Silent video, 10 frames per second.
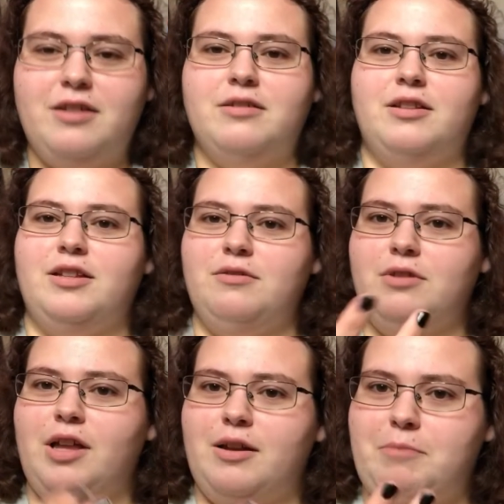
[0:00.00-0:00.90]
they do a
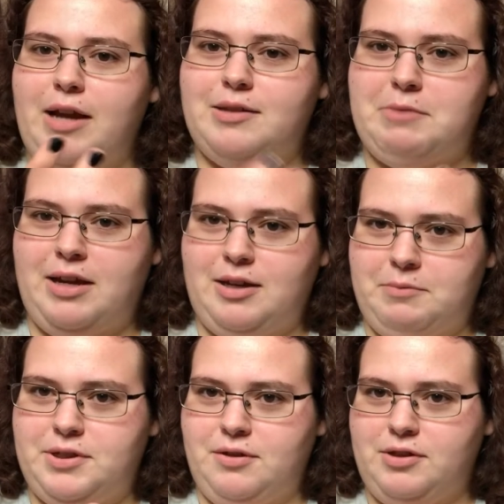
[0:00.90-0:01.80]
lot of back-to-back
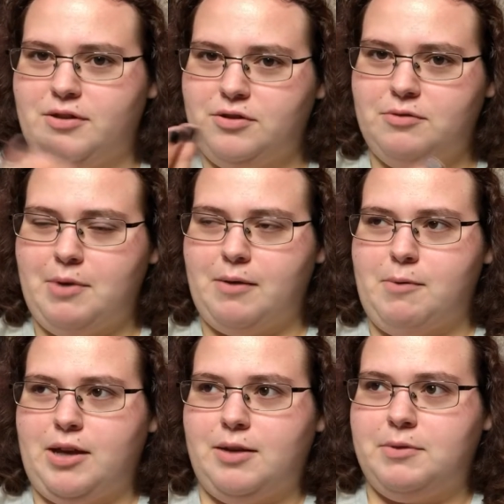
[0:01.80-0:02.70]
episodes, 2
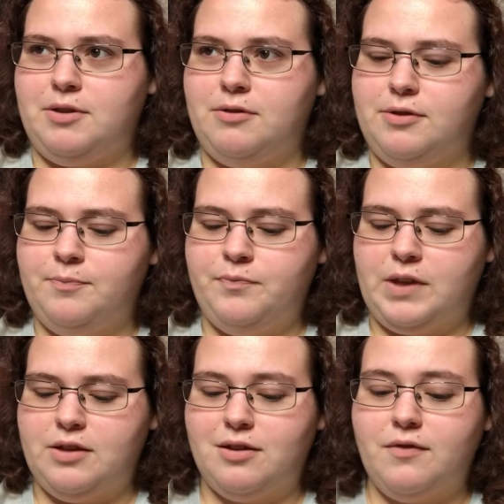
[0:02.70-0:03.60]
back-to-back episodes.
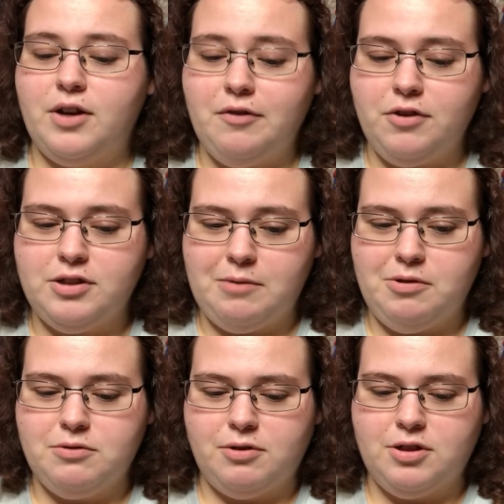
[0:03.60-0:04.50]
So the very first time I
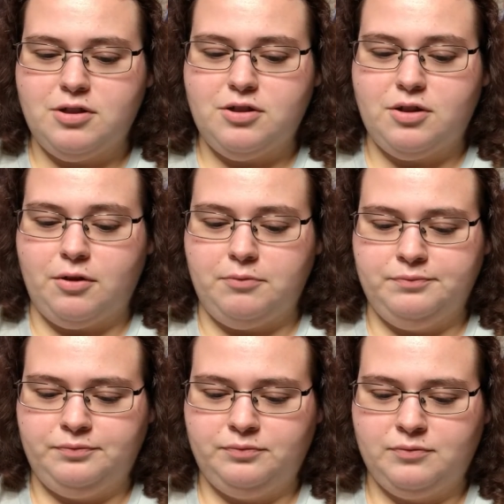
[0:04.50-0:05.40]
was watching the show,
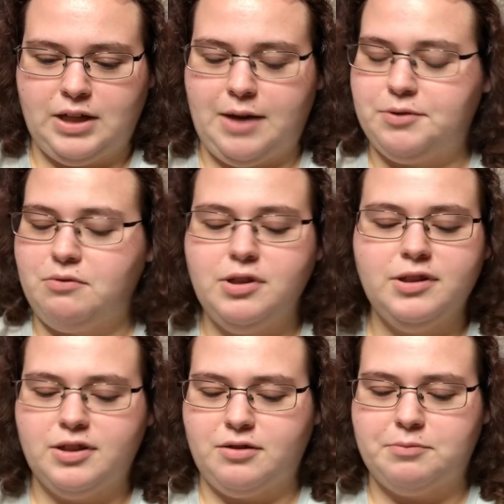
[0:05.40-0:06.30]
I was really
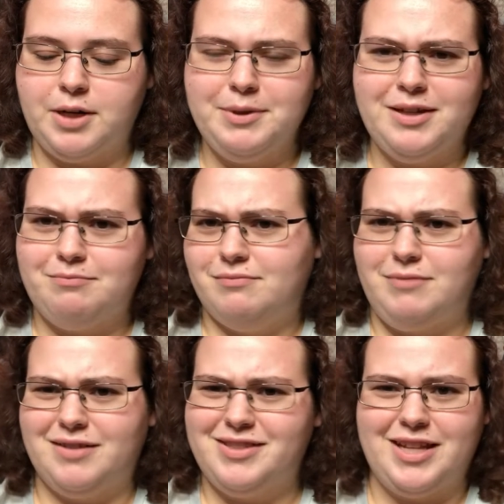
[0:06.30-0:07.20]
little, probably
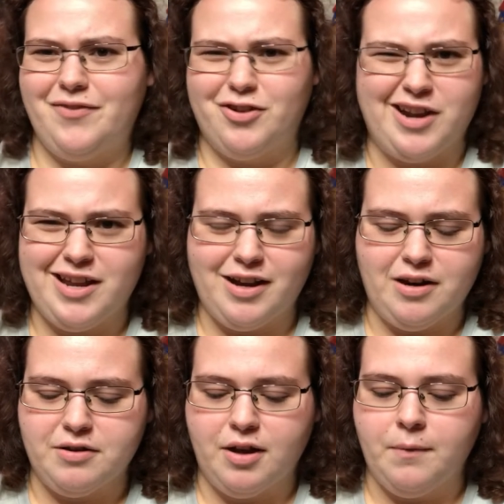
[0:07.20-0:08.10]
about 7 or 8, I
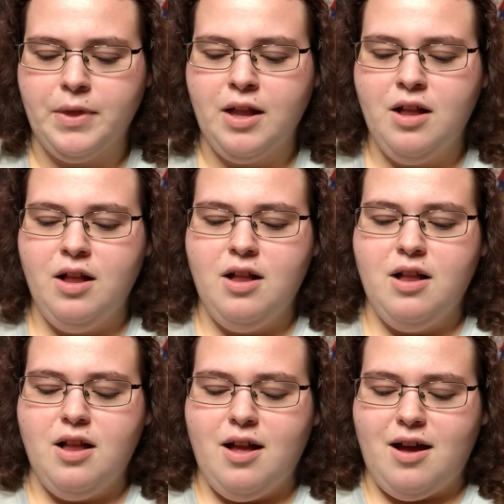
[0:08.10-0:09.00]
don't
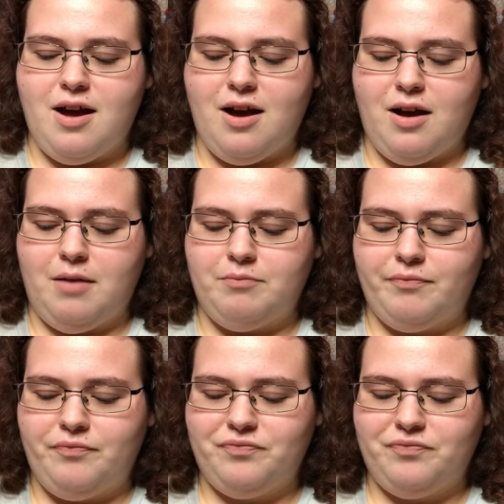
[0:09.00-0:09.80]
know.